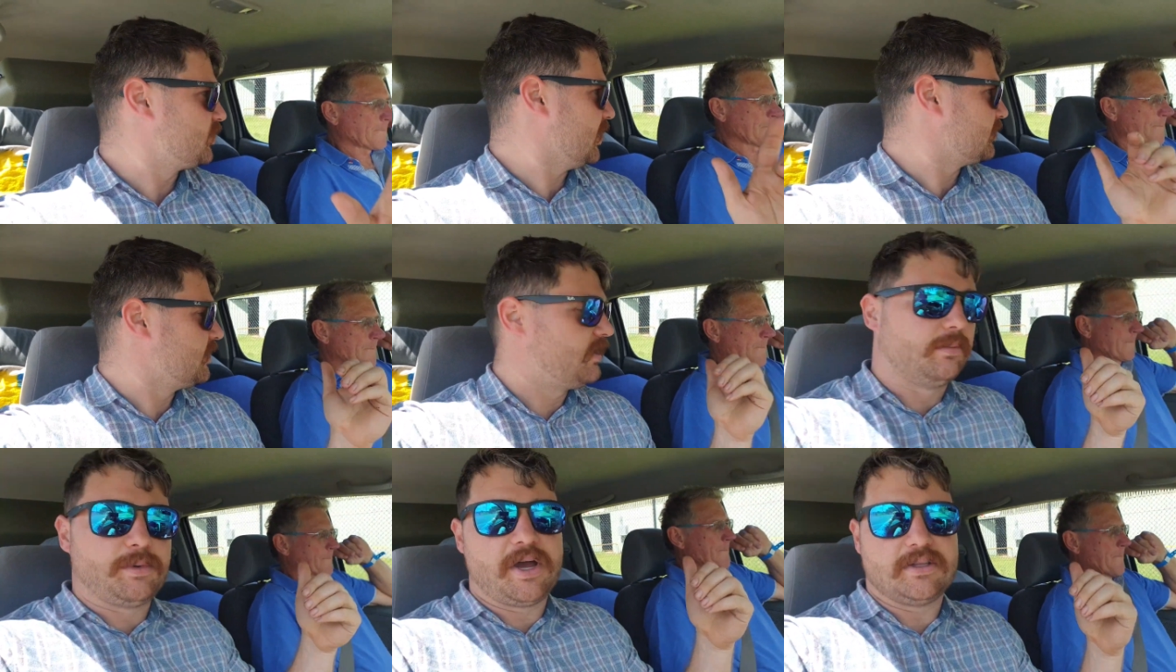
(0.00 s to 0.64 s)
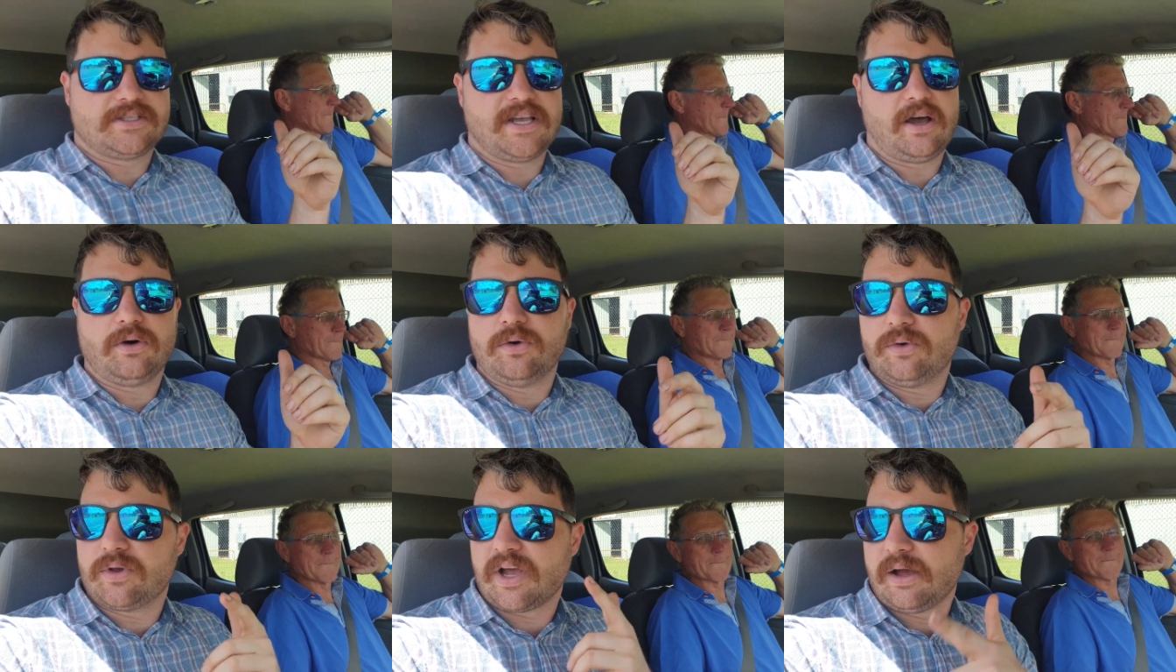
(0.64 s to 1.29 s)
checked in at the
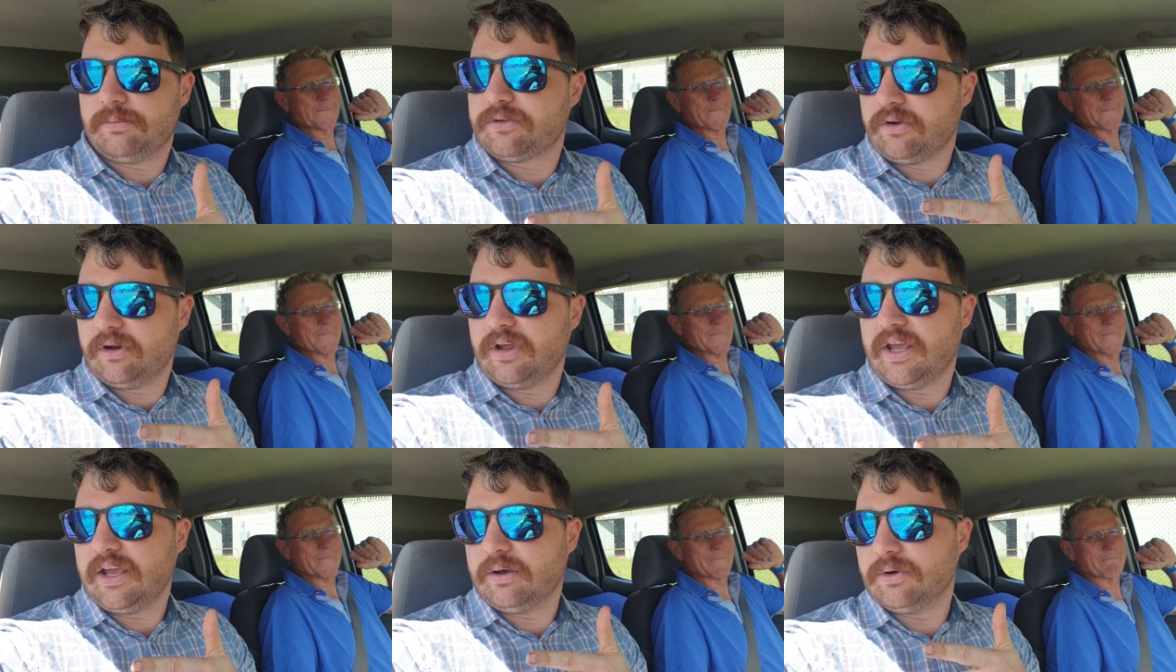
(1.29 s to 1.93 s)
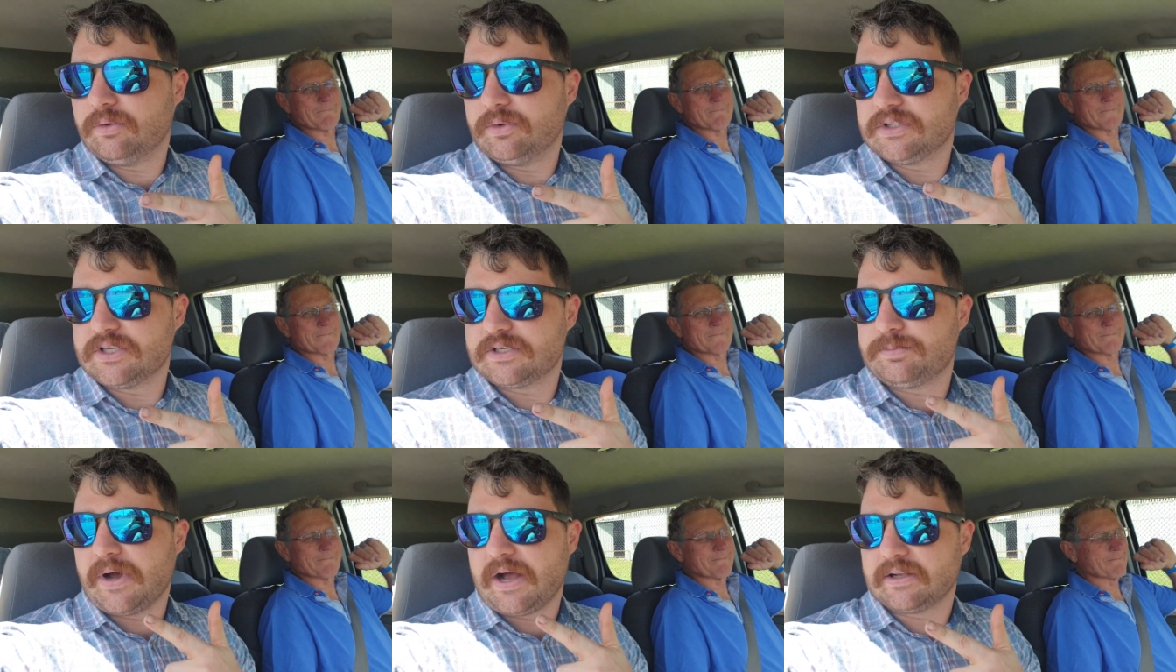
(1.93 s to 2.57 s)
motel, come through here, we
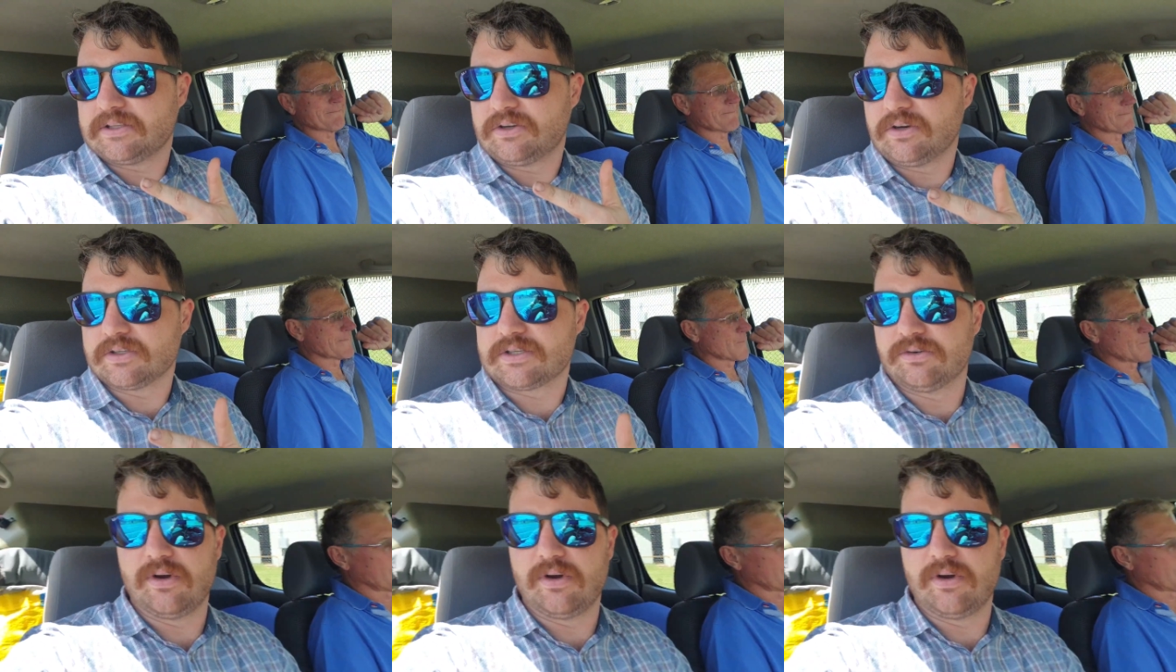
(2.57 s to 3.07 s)
just parked across